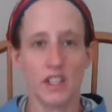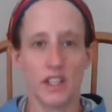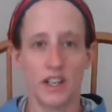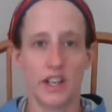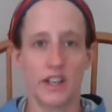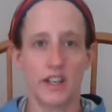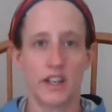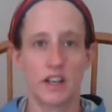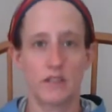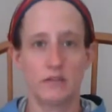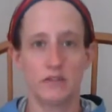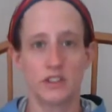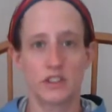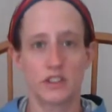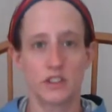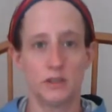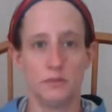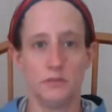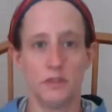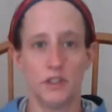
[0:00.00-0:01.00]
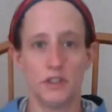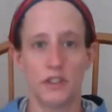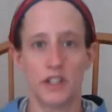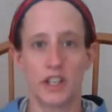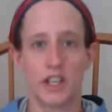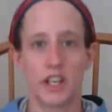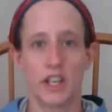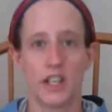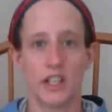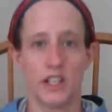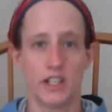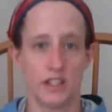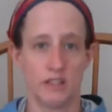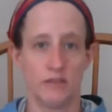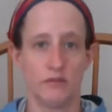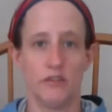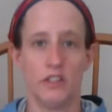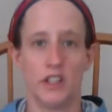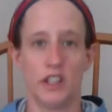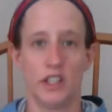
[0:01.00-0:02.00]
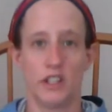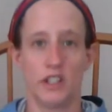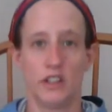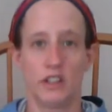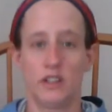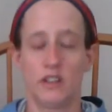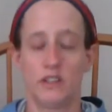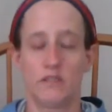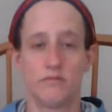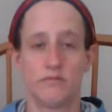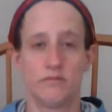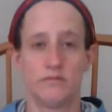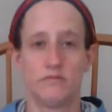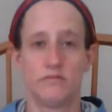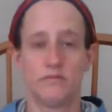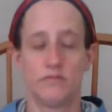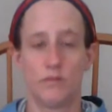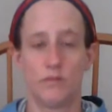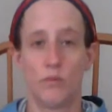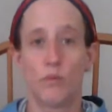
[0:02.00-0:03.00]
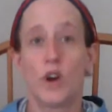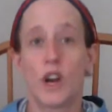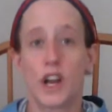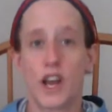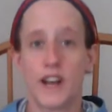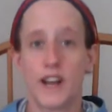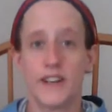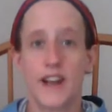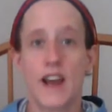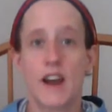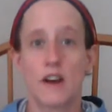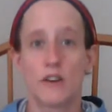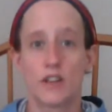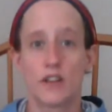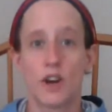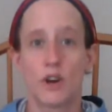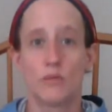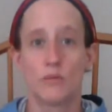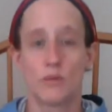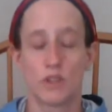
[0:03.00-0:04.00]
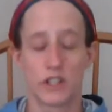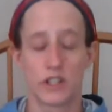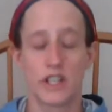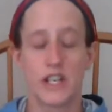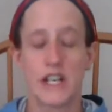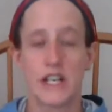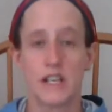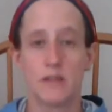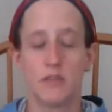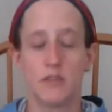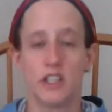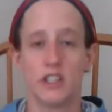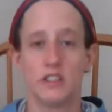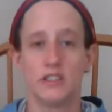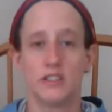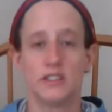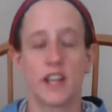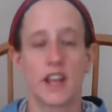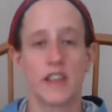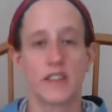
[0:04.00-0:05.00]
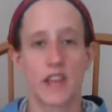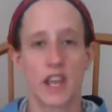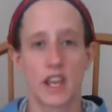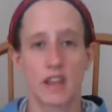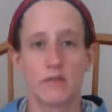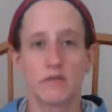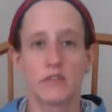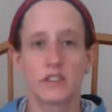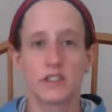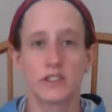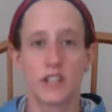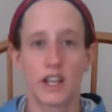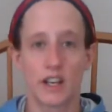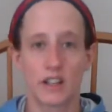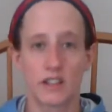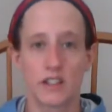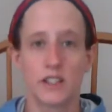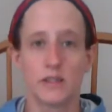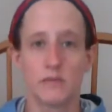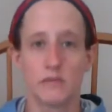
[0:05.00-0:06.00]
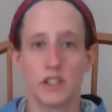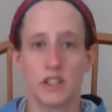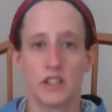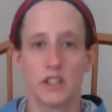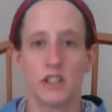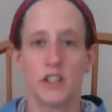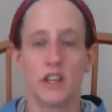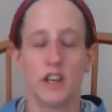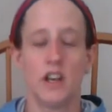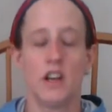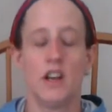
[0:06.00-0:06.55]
And I was communicating with what I now know were demons, and they were telling me,